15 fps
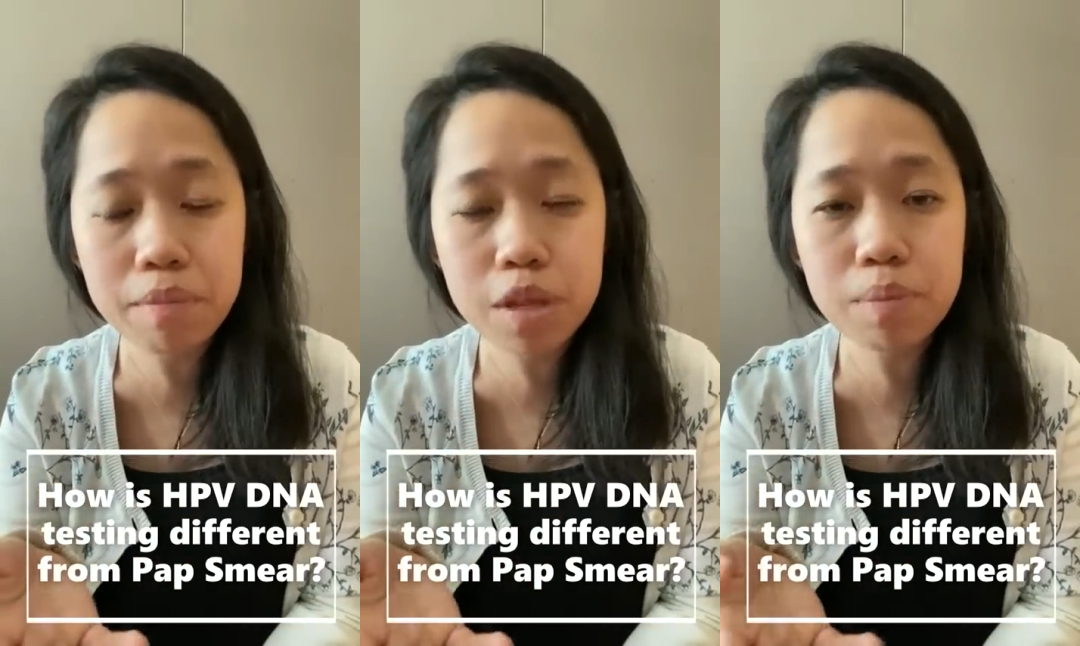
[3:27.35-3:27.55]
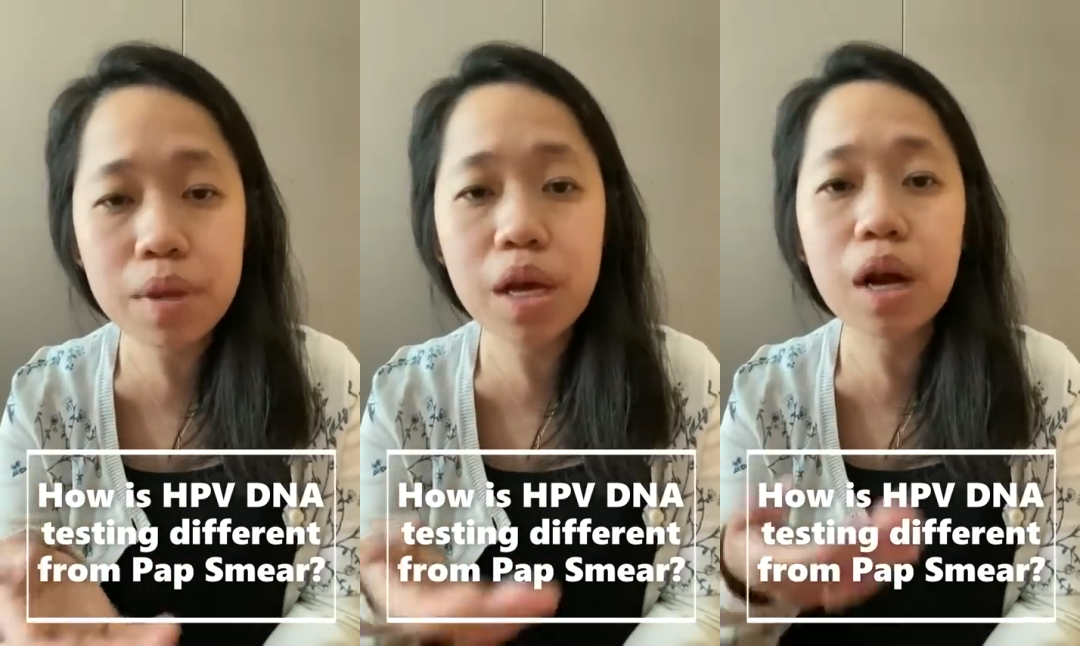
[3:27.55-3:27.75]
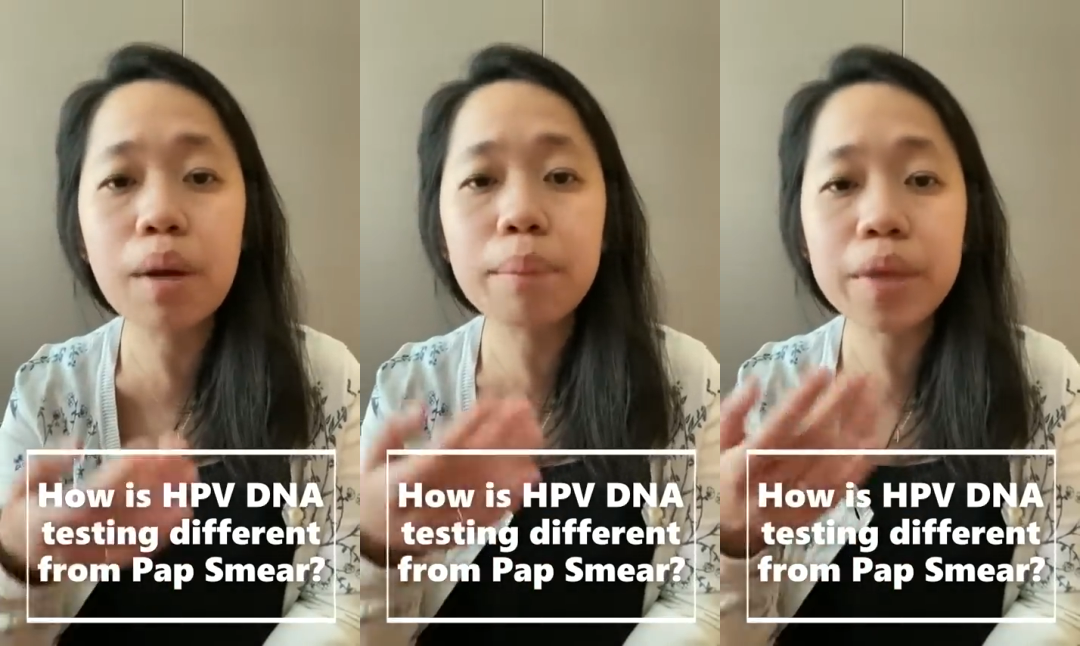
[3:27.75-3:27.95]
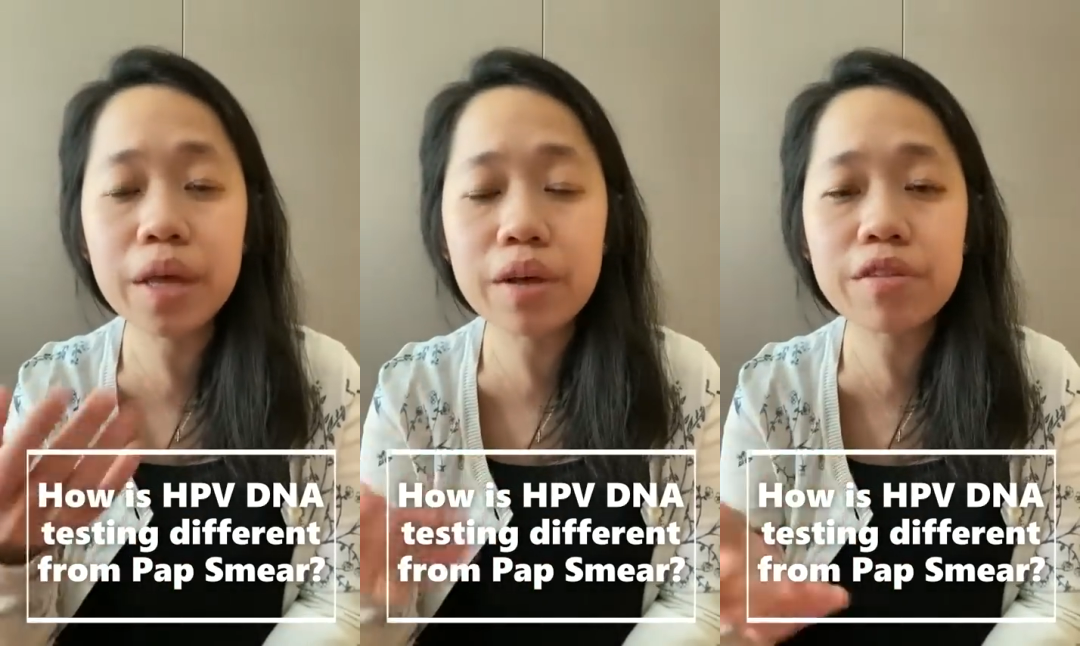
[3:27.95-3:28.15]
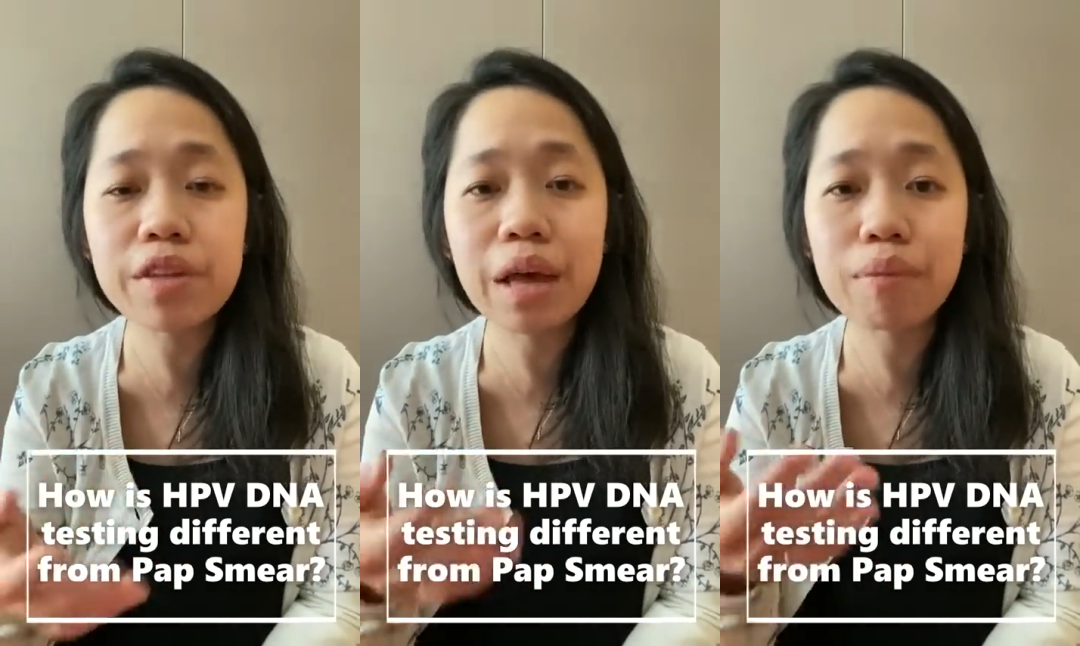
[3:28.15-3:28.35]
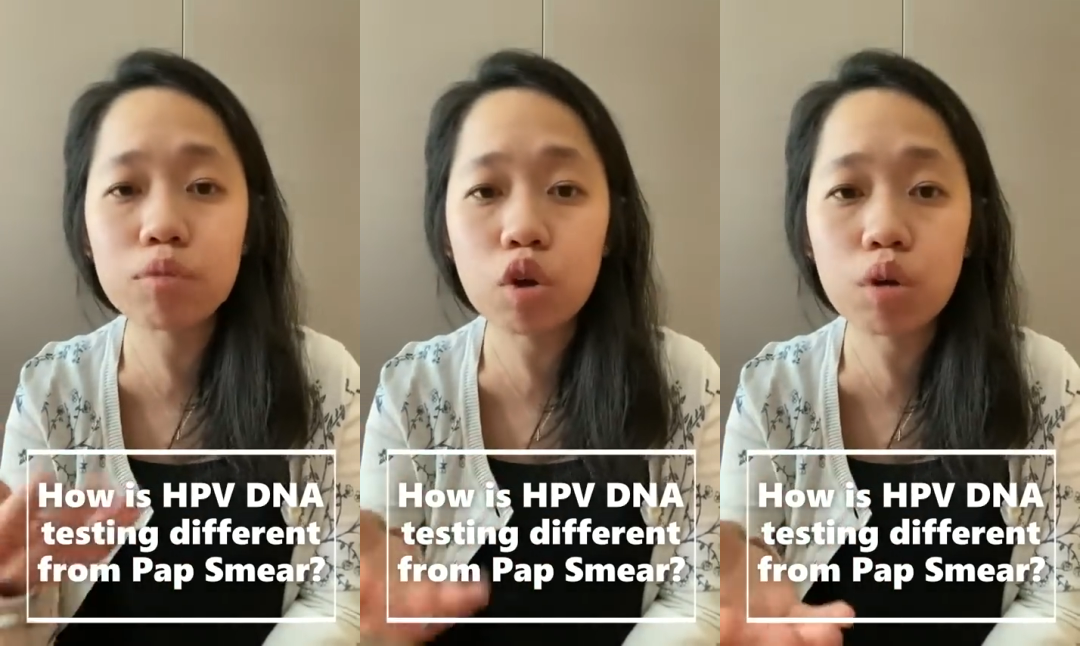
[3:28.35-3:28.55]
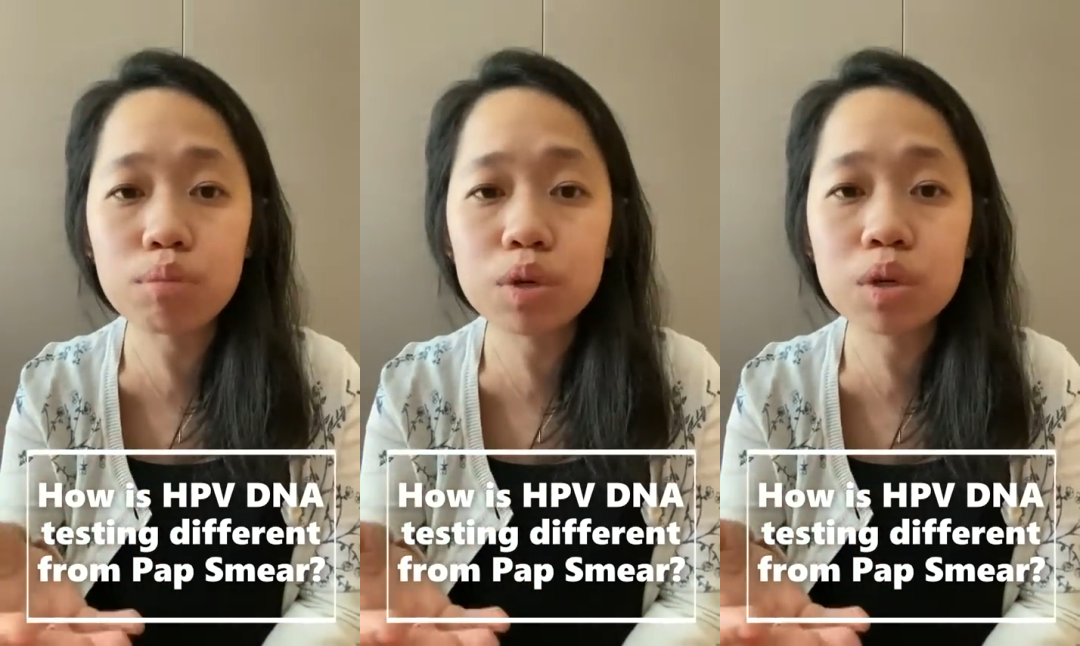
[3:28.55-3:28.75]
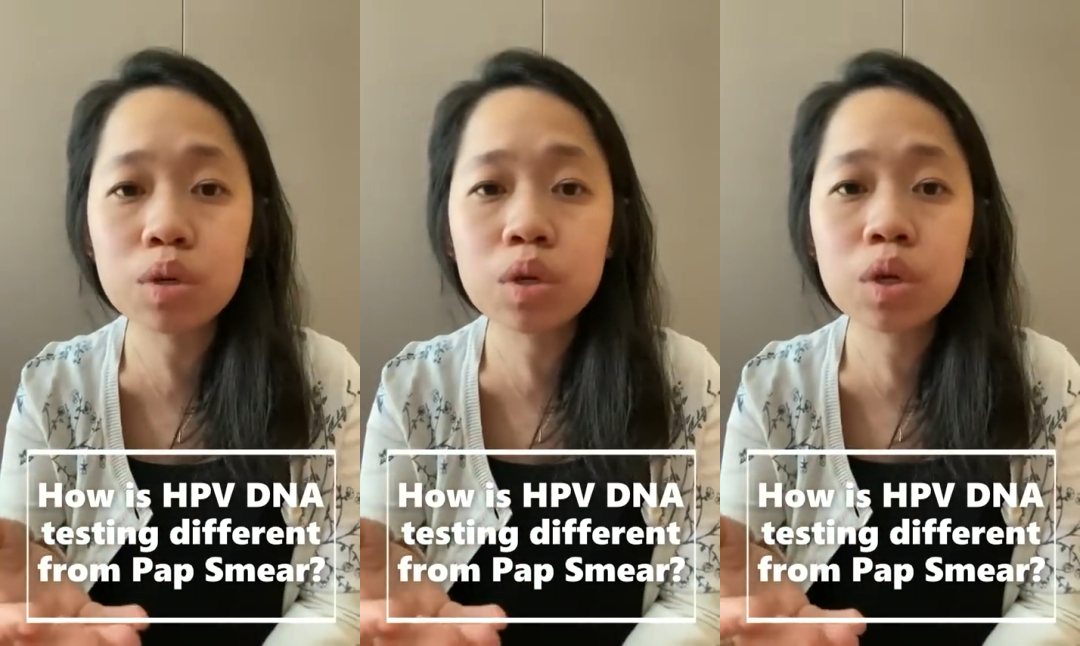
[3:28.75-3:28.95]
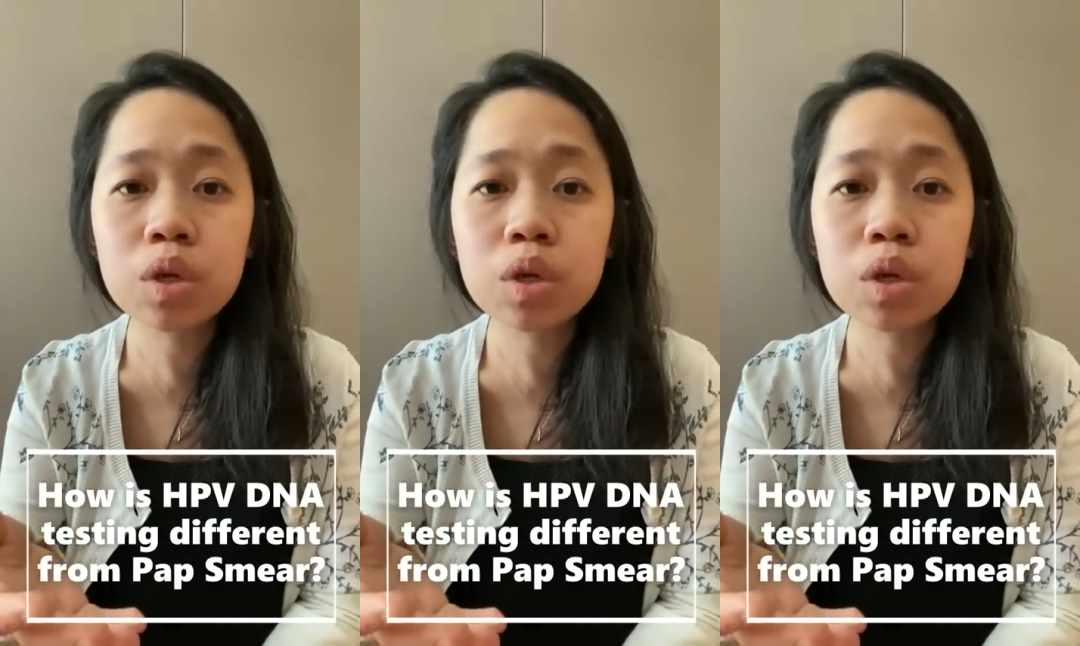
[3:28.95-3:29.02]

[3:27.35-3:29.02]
Smear appears abnormal,